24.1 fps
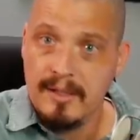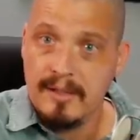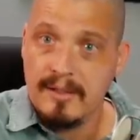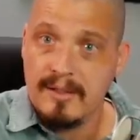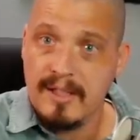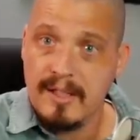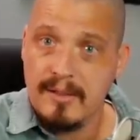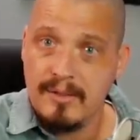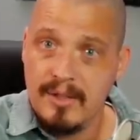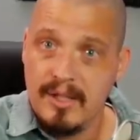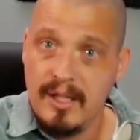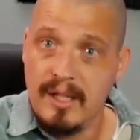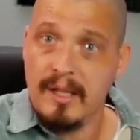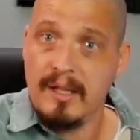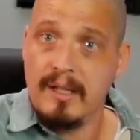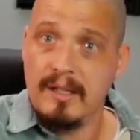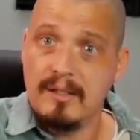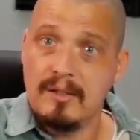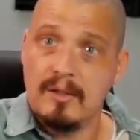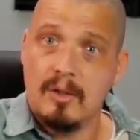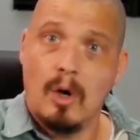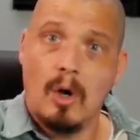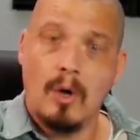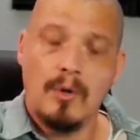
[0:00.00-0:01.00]
get that thing
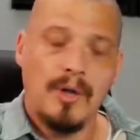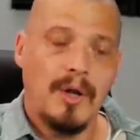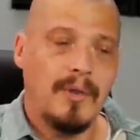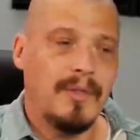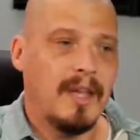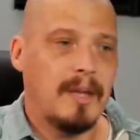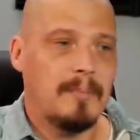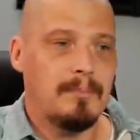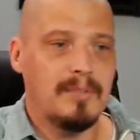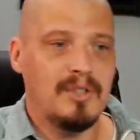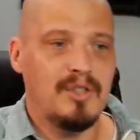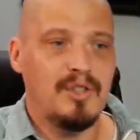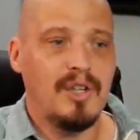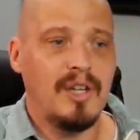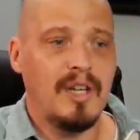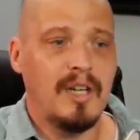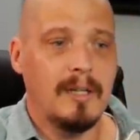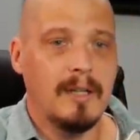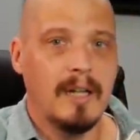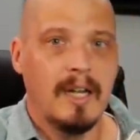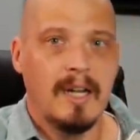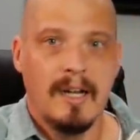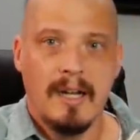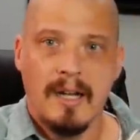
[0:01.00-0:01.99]
installed on that
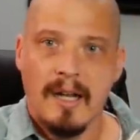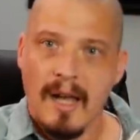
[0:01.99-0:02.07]
machine.